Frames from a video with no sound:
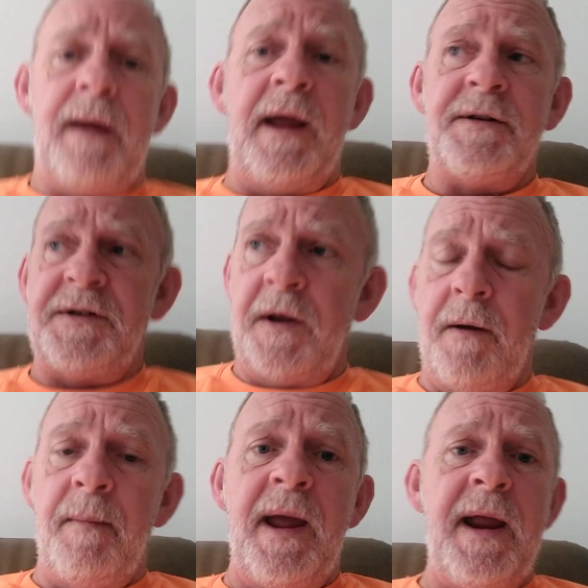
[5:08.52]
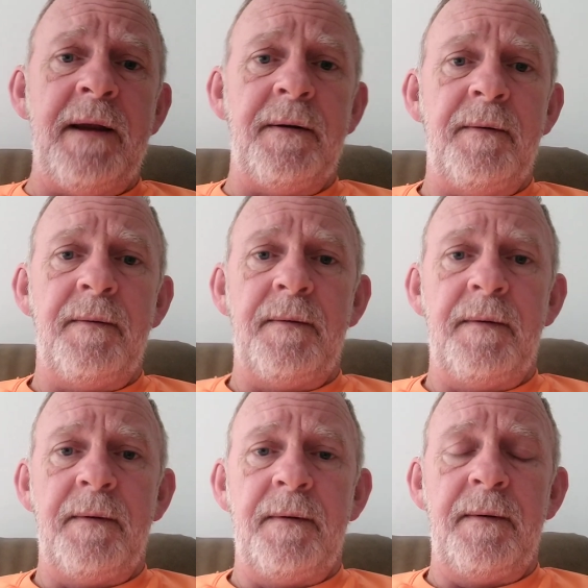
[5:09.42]
And some ain't.
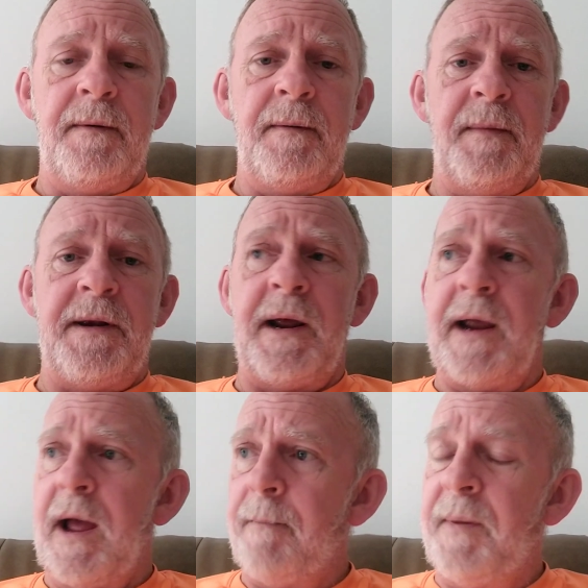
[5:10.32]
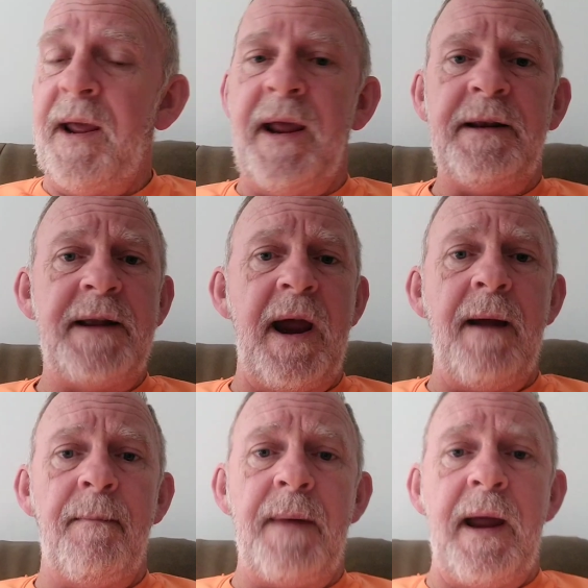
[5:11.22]
But they got big
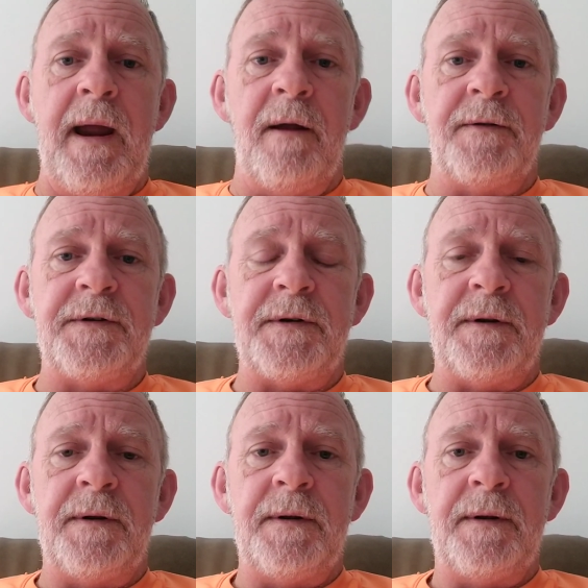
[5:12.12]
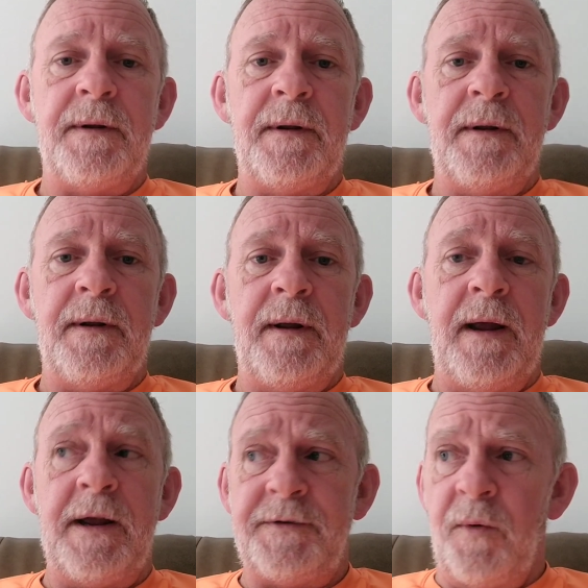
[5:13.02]
damn mouths.
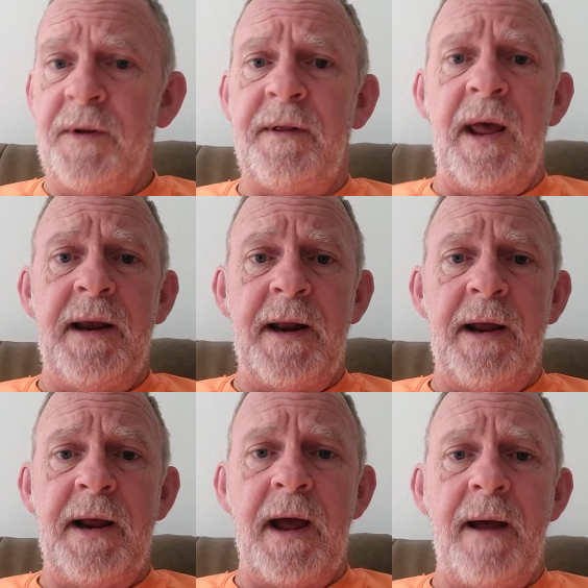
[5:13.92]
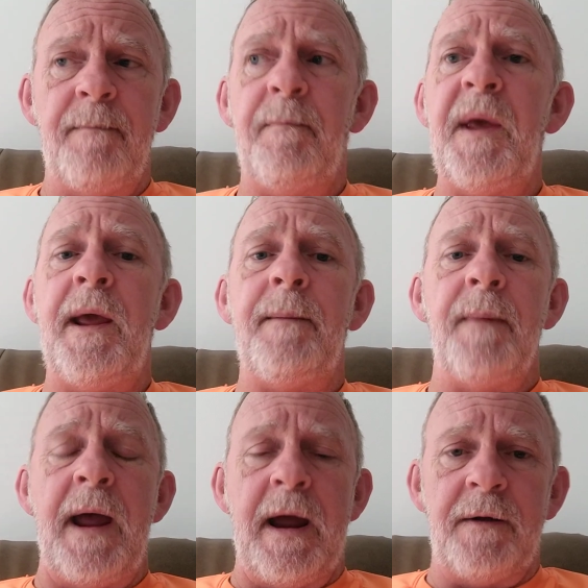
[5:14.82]
That's one thing they got big
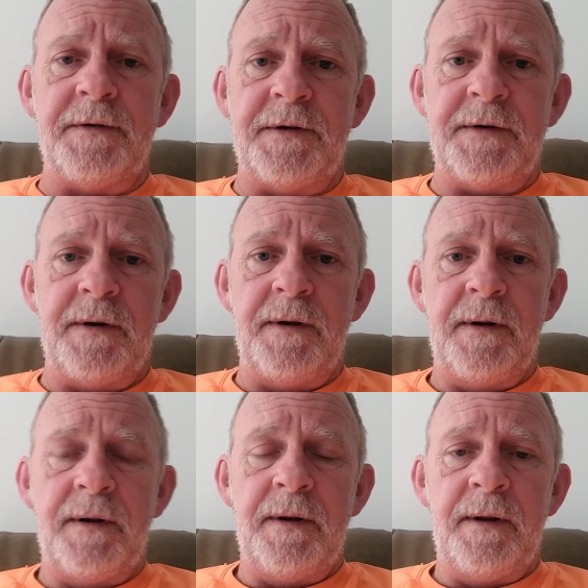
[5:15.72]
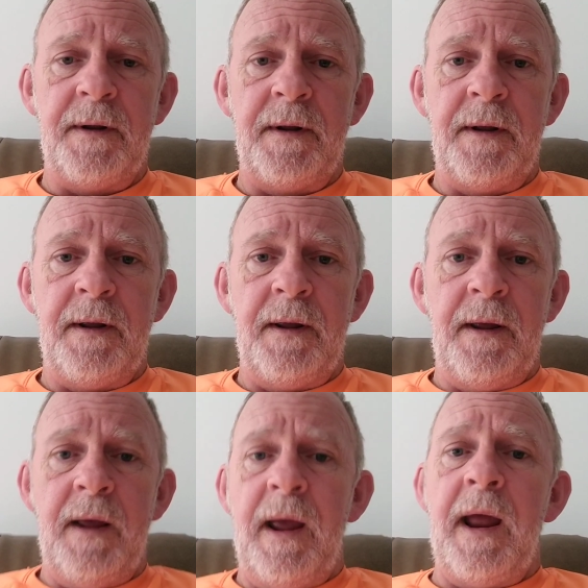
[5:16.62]
mouths.
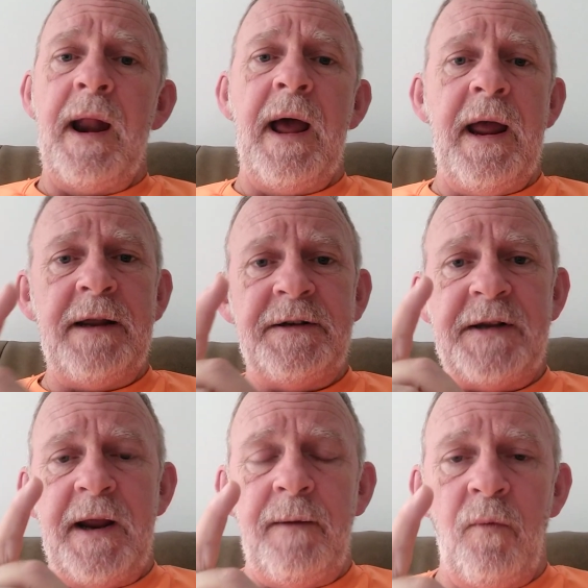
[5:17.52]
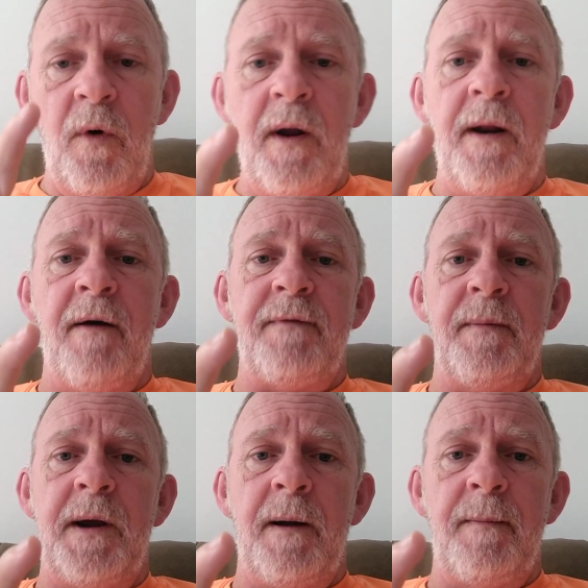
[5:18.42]
And I ain't seen one of
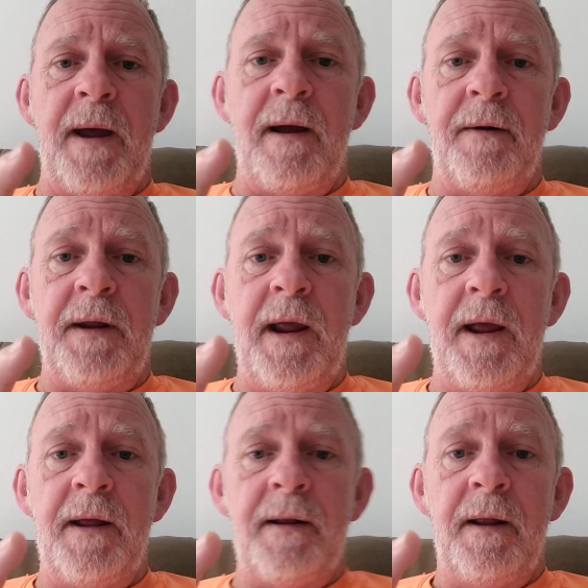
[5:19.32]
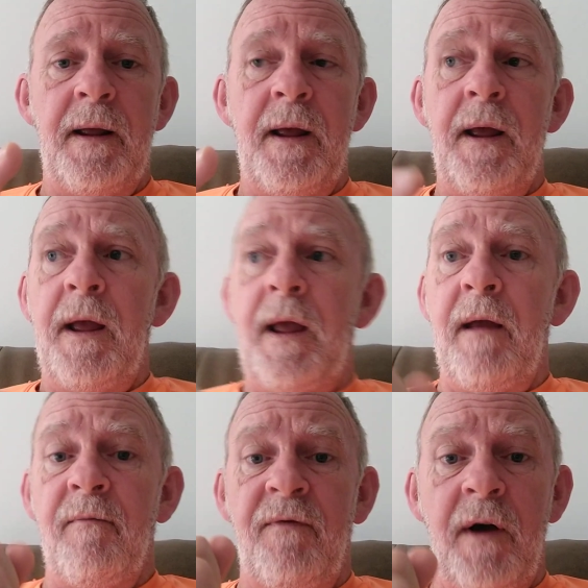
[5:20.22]
them come out yet
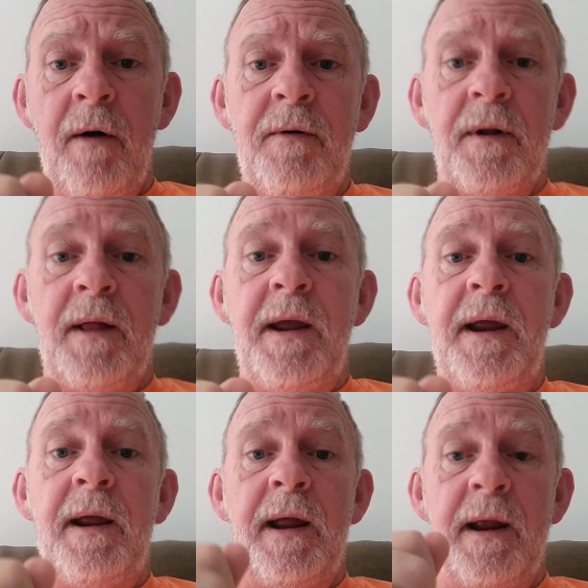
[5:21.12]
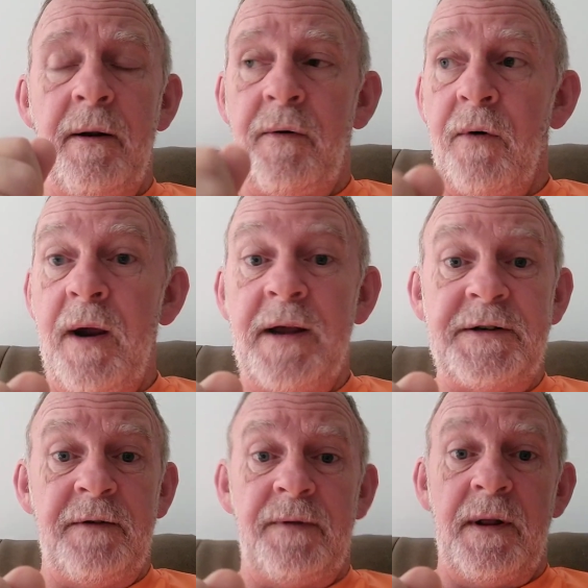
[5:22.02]
and vocally and
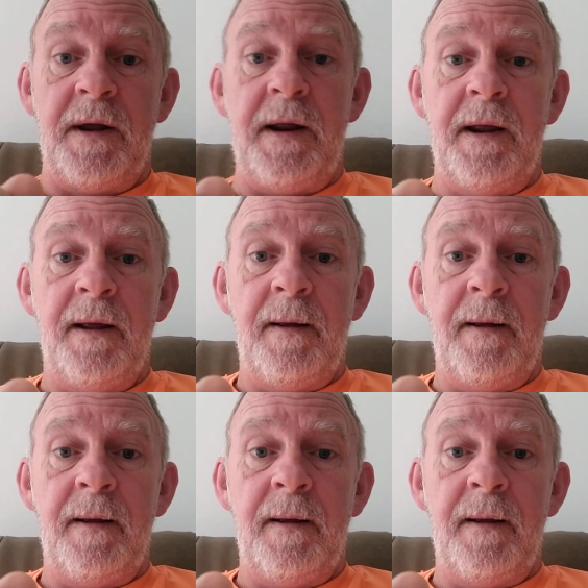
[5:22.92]
aggressively